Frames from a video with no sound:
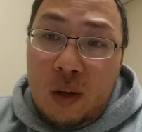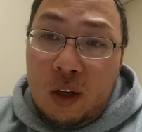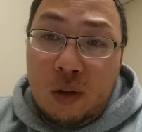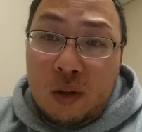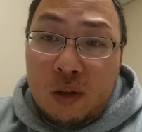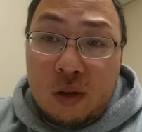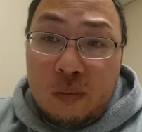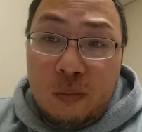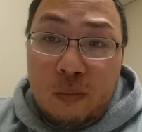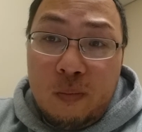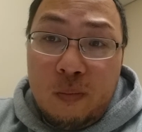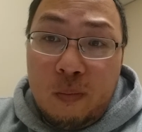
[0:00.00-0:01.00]
ignorance is
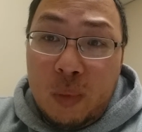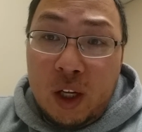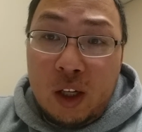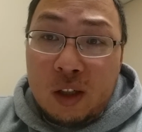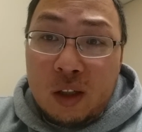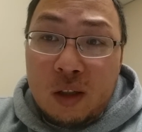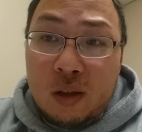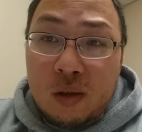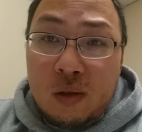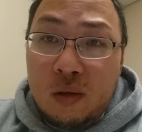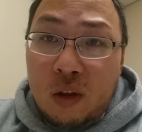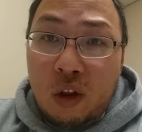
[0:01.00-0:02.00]
bliss,
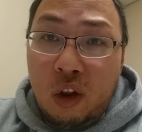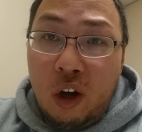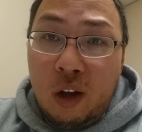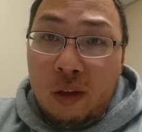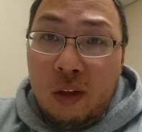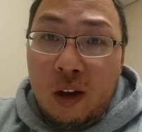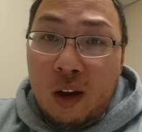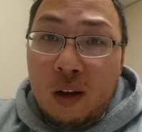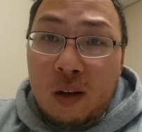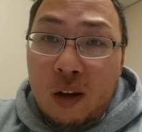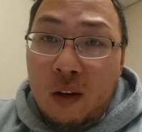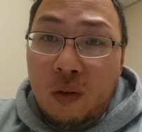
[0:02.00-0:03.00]
thought
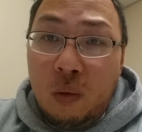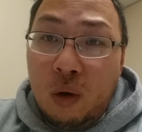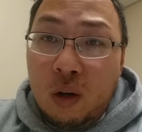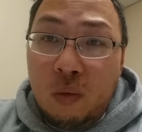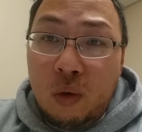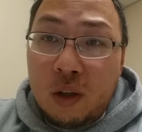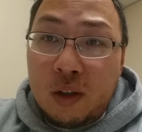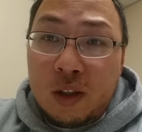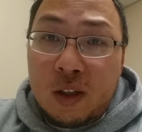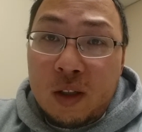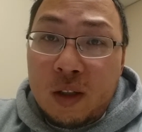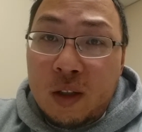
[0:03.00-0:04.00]
that everyone
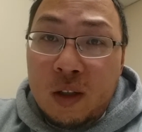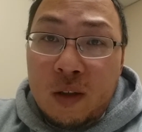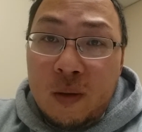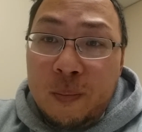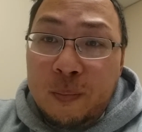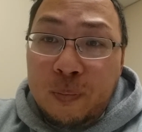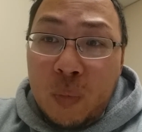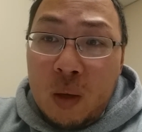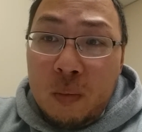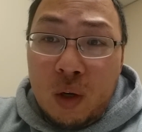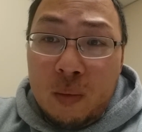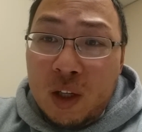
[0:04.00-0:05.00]
was
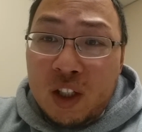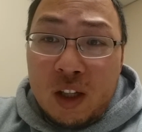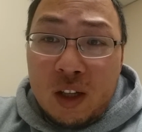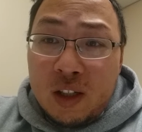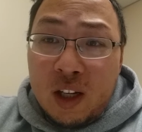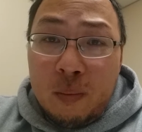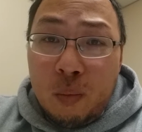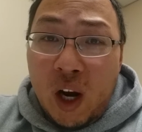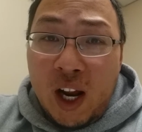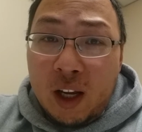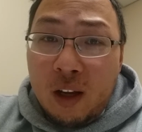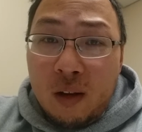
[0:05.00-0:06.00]
pretty much same
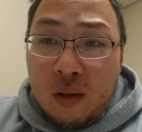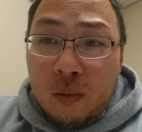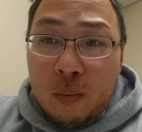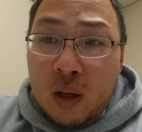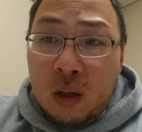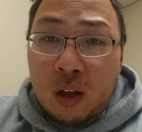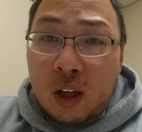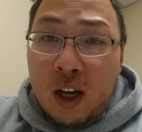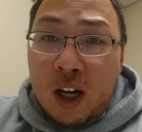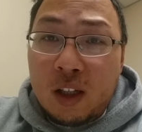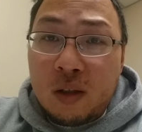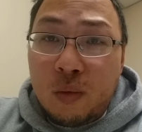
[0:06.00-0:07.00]
bracket, the middle
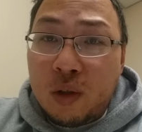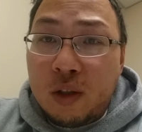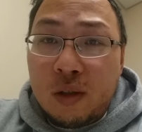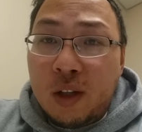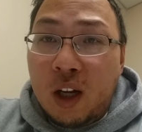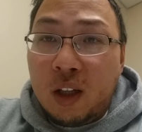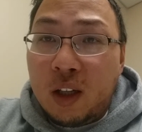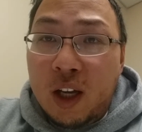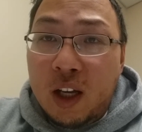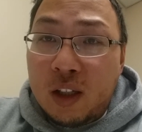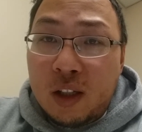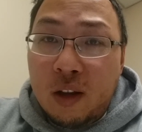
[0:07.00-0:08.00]
class, which is not the
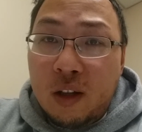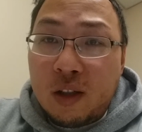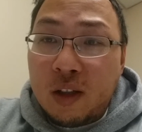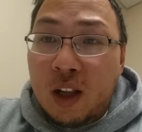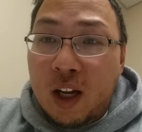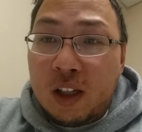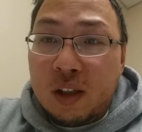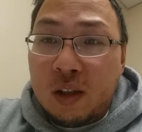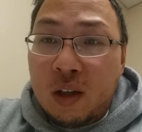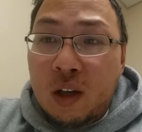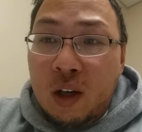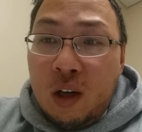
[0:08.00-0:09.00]
case. And this
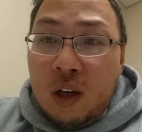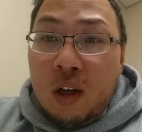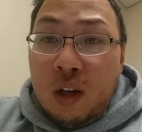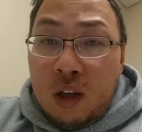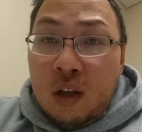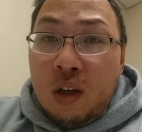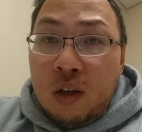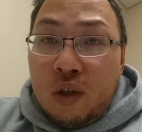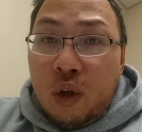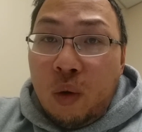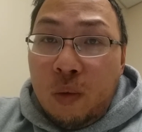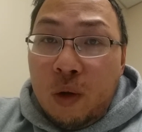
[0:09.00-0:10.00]
class
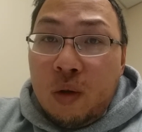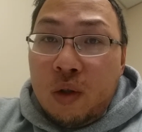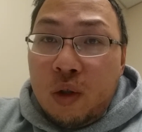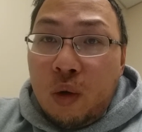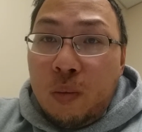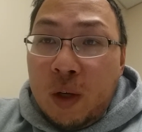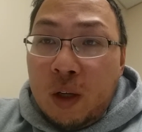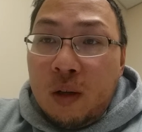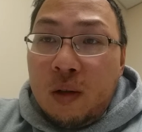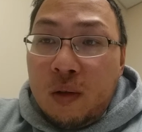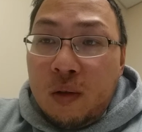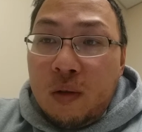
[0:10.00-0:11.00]
showed
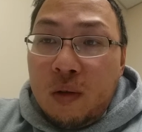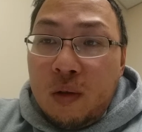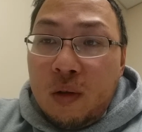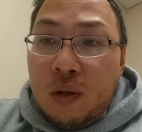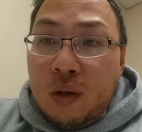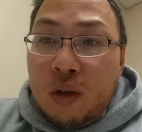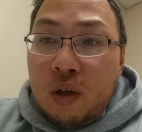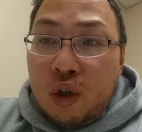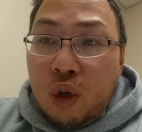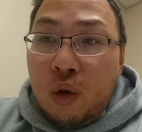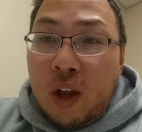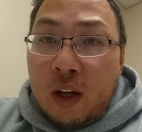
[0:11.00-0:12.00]

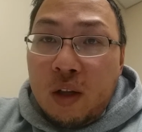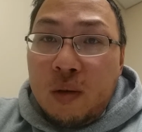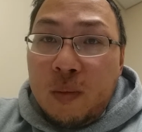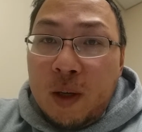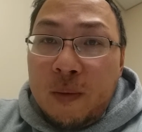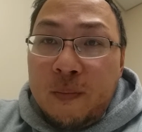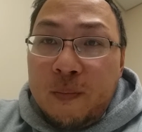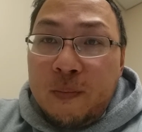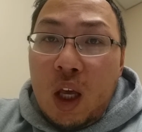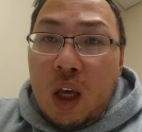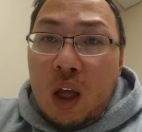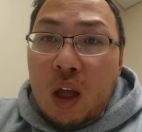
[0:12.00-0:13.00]
that to me.
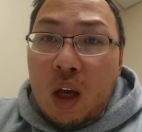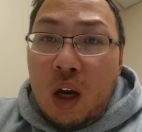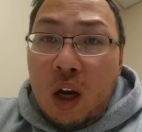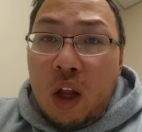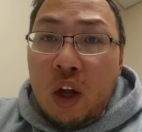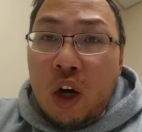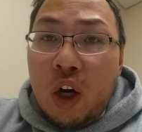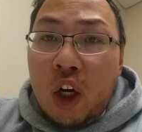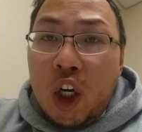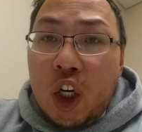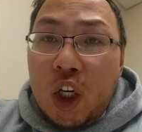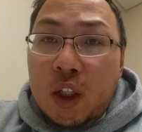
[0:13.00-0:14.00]

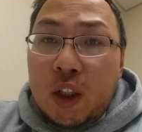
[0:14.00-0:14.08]
Another